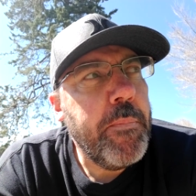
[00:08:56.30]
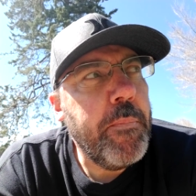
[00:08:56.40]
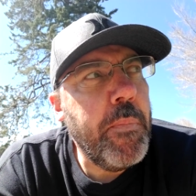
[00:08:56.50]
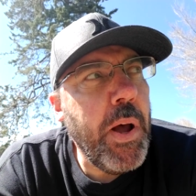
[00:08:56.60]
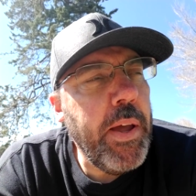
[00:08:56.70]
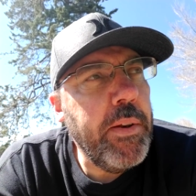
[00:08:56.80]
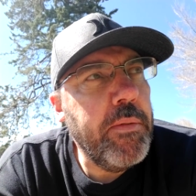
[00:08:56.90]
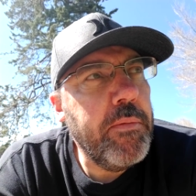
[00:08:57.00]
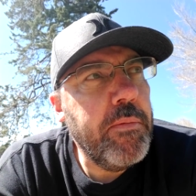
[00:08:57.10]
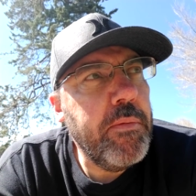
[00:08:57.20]
But
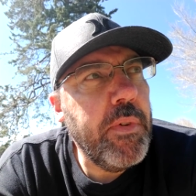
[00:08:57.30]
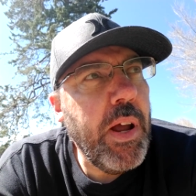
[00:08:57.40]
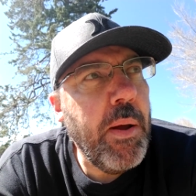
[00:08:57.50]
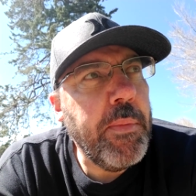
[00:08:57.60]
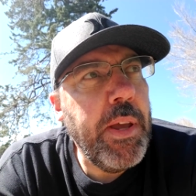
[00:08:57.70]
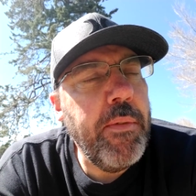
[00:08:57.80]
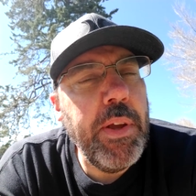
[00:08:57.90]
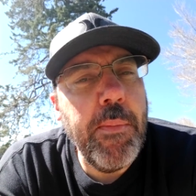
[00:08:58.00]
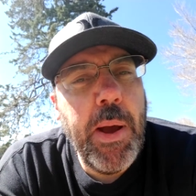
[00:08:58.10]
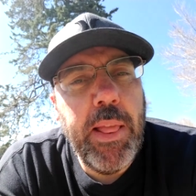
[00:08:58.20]
I'm giving it
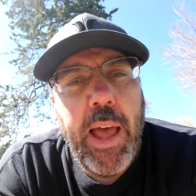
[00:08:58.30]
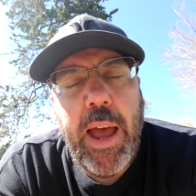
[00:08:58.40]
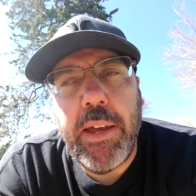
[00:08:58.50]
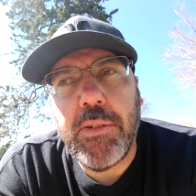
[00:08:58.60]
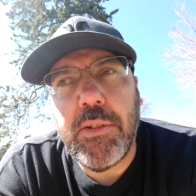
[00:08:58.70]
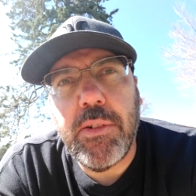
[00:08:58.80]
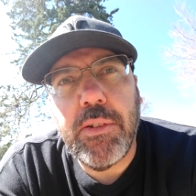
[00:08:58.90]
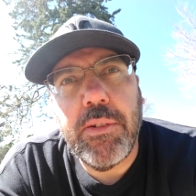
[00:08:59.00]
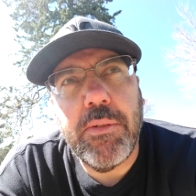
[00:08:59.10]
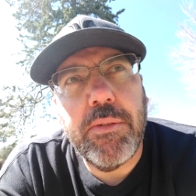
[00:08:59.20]
my last
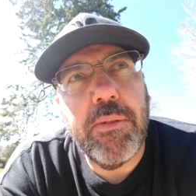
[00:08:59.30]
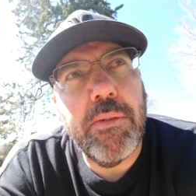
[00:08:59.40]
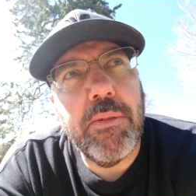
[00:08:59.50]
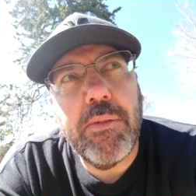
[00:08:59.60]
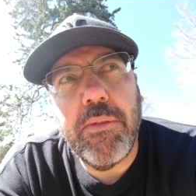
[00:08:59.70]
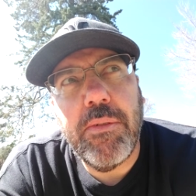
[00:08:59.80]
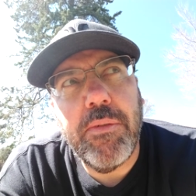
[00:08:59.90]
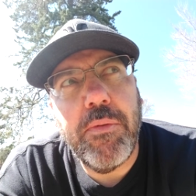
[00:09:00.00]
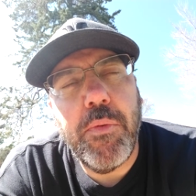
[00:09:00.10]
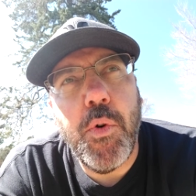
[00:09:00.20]

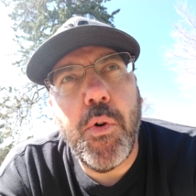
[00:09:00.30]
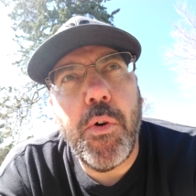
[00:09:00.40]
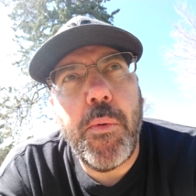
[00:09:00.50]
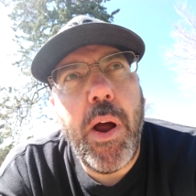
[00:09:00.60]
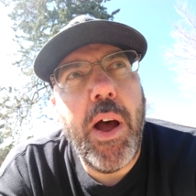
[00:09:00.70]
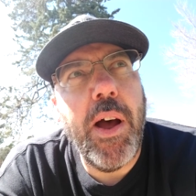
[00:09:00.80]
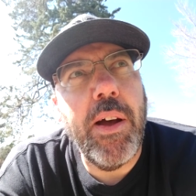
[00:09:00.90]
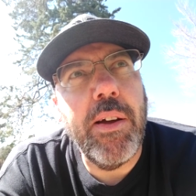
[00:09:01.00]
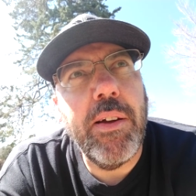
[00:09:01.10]
full hurrah.